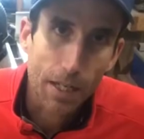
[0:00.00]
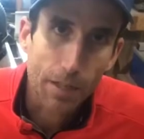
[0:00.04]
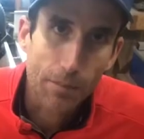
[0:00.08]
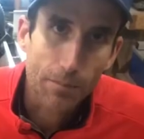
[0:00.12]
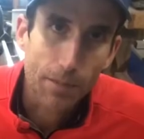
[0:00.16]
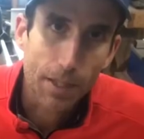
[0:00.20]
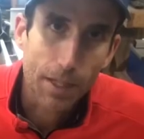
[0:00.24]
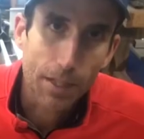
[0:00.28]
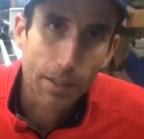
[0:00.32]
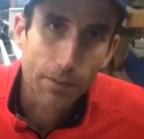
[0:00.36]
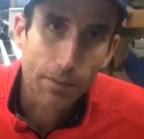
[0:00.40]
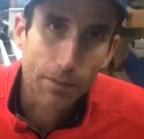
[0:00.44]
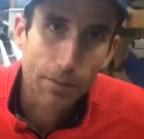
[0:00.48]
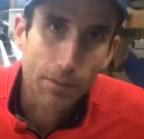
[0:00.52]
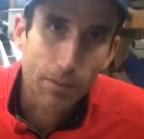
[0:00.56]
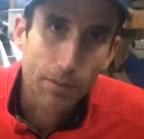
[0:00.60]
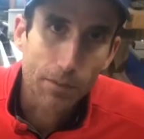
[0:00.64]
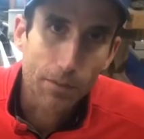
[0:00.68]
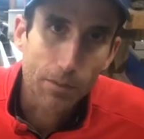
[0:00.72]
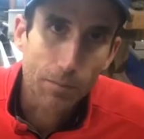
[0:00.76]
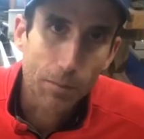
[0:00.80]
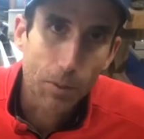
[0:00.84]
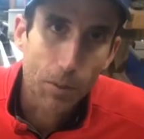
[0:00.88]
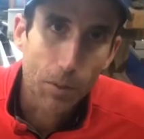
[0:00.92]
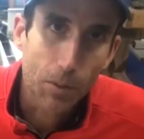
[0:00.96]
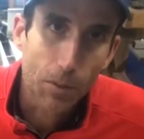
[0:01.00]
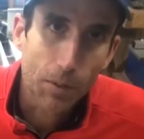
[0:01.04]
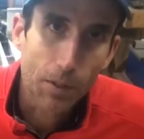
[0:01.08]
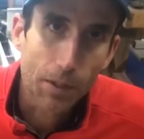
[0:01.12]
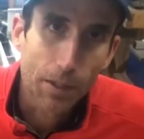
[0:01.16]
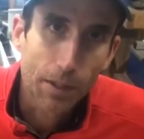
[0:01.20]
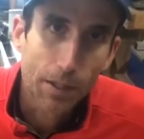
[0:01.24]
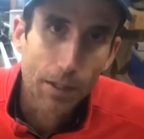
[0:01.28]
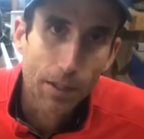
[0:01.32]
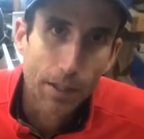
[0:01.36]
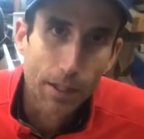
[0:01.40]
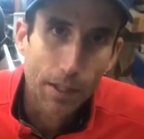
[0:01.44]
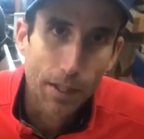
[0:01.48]
them nice and smooth
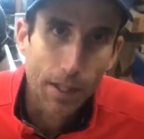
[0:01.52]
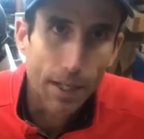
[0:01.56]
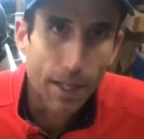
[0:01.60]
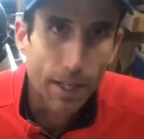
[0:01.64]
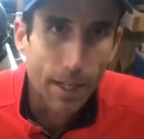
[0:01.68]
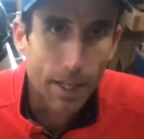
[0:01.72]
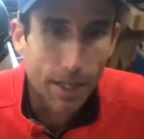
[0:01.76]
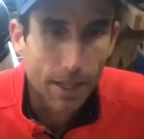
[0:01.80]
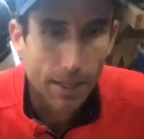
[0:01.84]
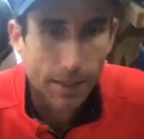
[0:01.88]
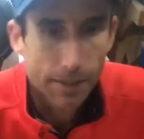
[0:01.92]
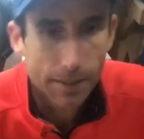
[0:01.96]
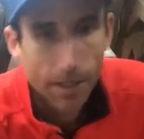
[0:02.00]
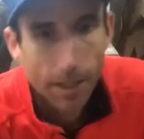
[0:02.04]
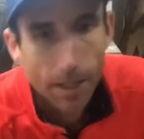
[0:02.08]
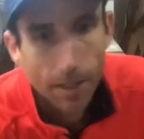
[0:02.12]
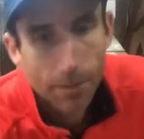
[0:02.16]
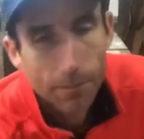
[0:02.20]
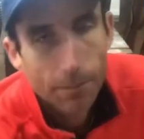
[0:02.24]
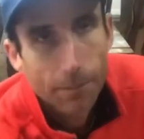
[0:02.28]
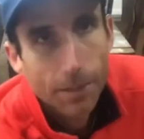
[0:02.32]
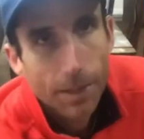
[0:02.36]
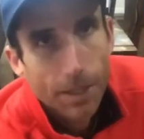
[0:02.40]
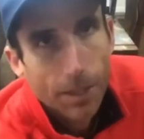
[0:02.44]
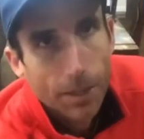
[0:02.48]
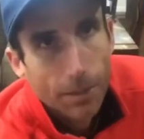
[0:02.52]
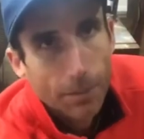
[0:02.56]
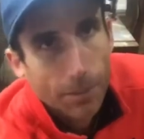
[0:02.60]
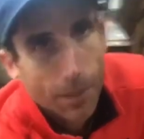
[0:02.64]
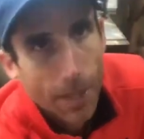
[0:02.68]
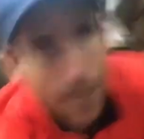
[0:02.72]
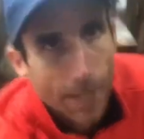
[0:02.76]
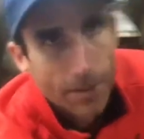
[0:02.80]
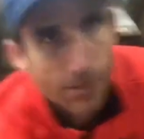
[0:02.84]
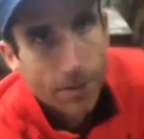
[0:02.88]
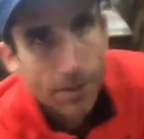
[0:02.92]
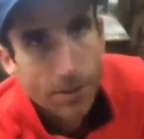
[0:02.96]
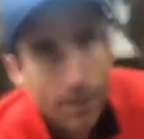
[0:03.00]
and make your
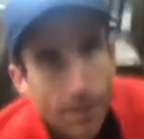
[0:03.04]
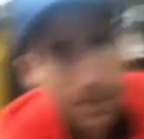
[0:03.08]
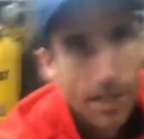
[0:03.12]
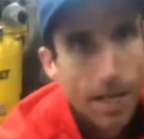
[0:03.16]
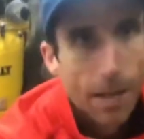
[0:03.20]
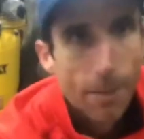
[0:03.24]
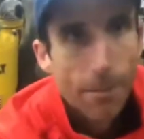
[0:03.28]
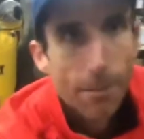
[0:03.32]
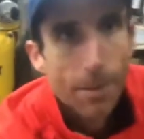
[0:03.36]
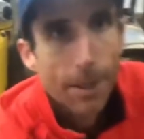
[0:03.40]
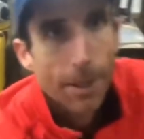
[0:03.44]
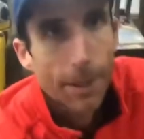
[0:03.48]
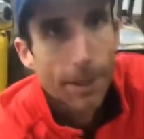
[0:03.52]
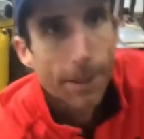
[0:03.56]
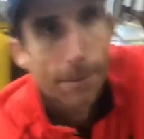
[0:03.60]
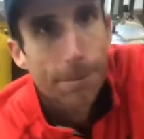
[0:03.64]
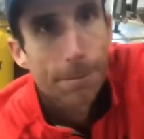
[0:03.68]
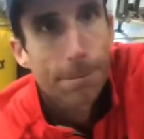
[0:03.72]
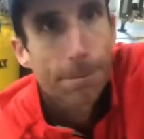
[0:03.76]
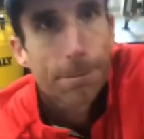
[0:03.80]
project a lot better.